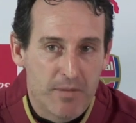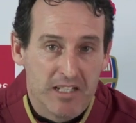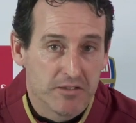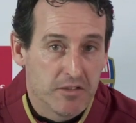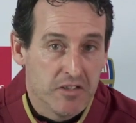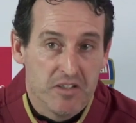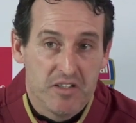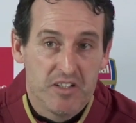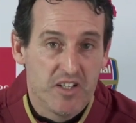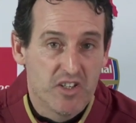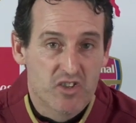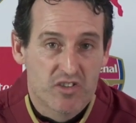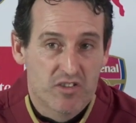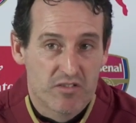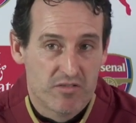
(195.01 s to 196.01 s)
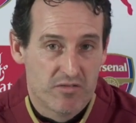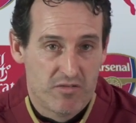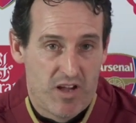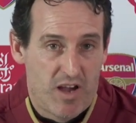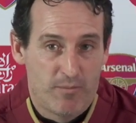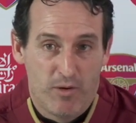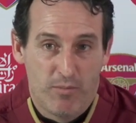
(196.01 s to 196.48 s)
But is
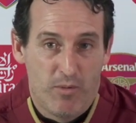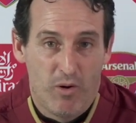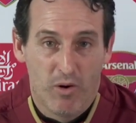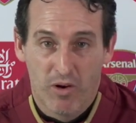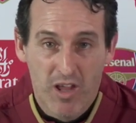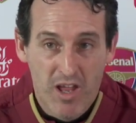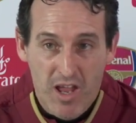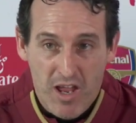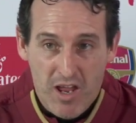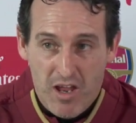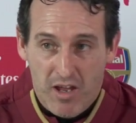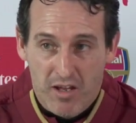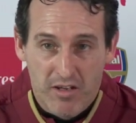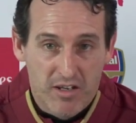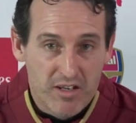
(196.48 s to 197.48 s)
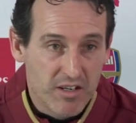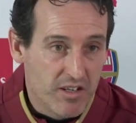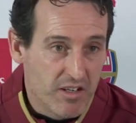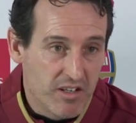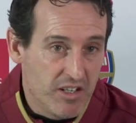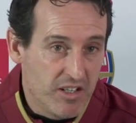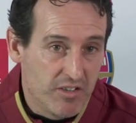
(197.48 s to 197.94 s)
above all
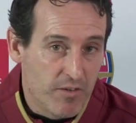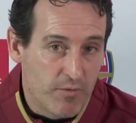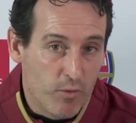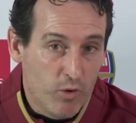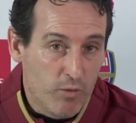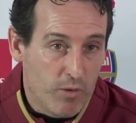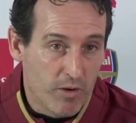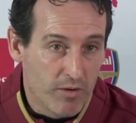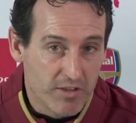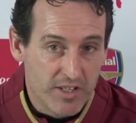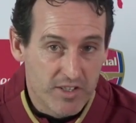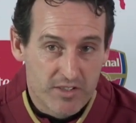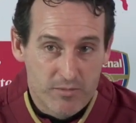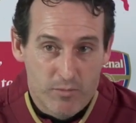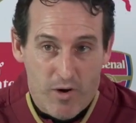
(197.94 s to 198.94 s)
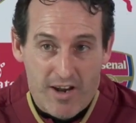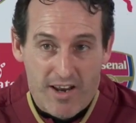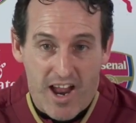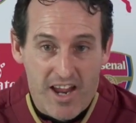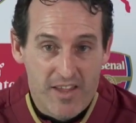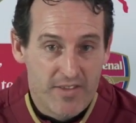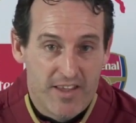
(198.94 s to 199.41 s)
in the football is
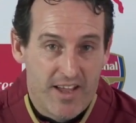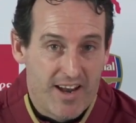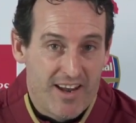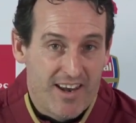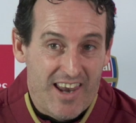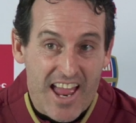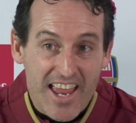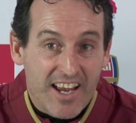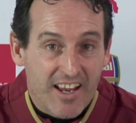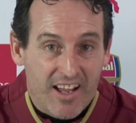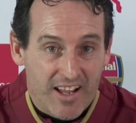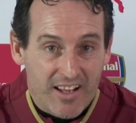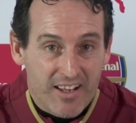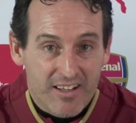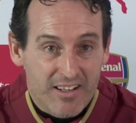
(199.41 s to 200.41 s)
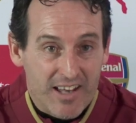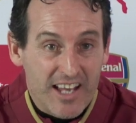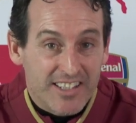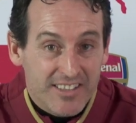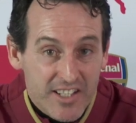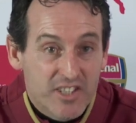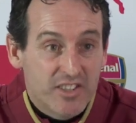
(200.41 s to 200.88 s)
one idea
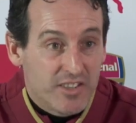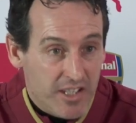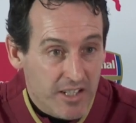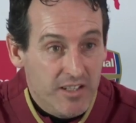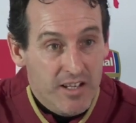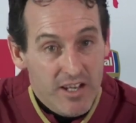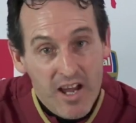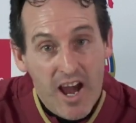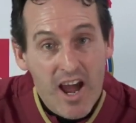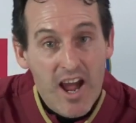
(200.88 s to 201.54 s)
like this team